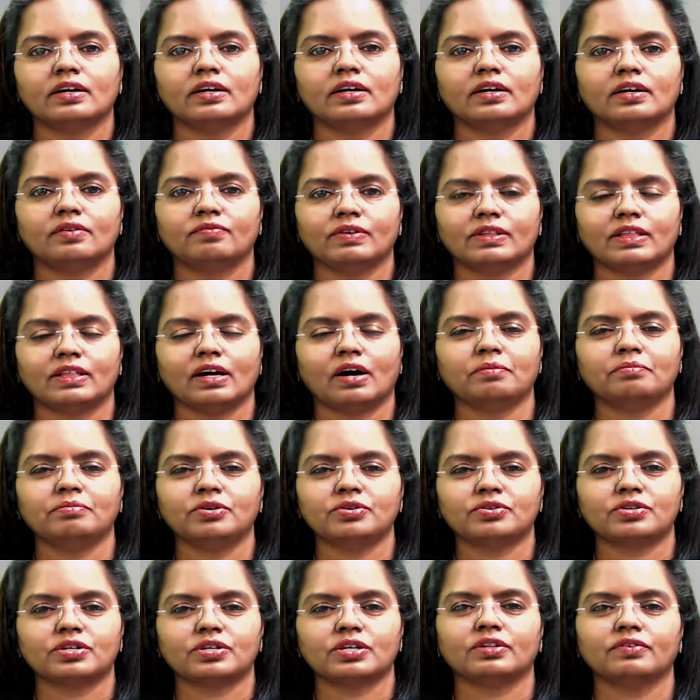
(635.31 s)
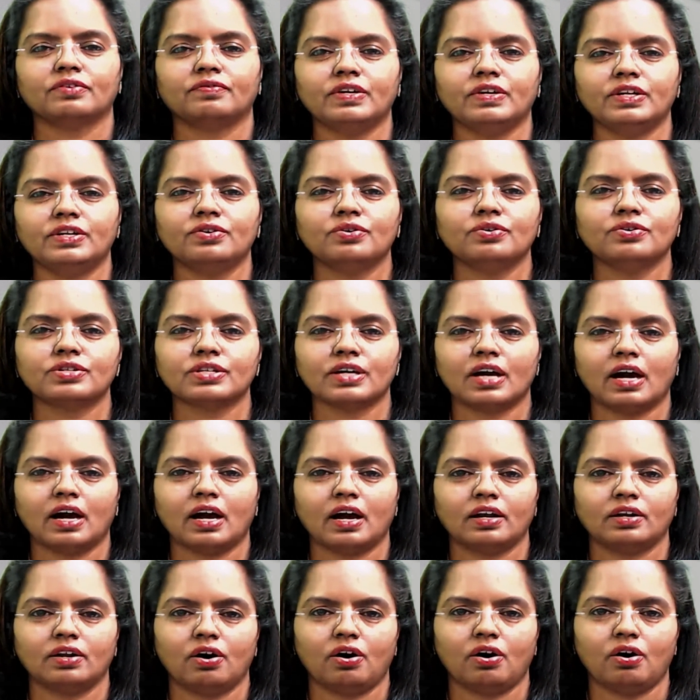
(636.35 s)
without muting the videos and
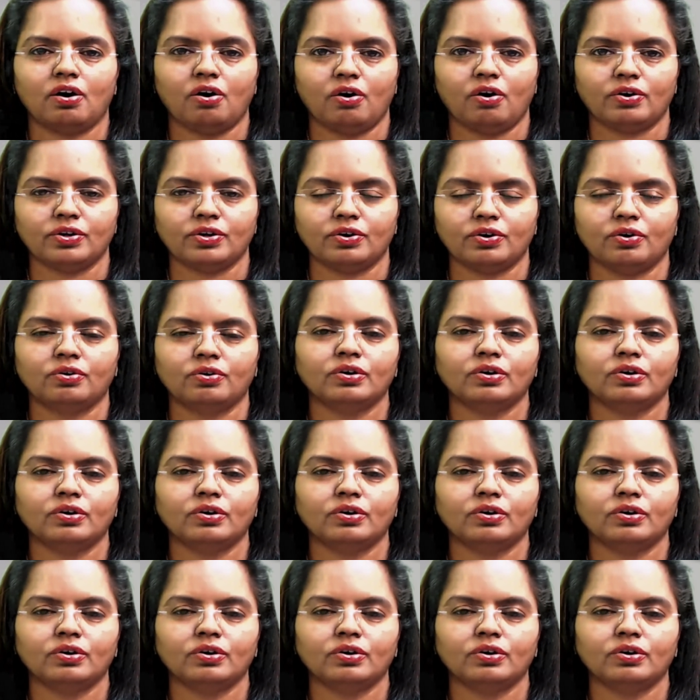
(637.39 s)
audio.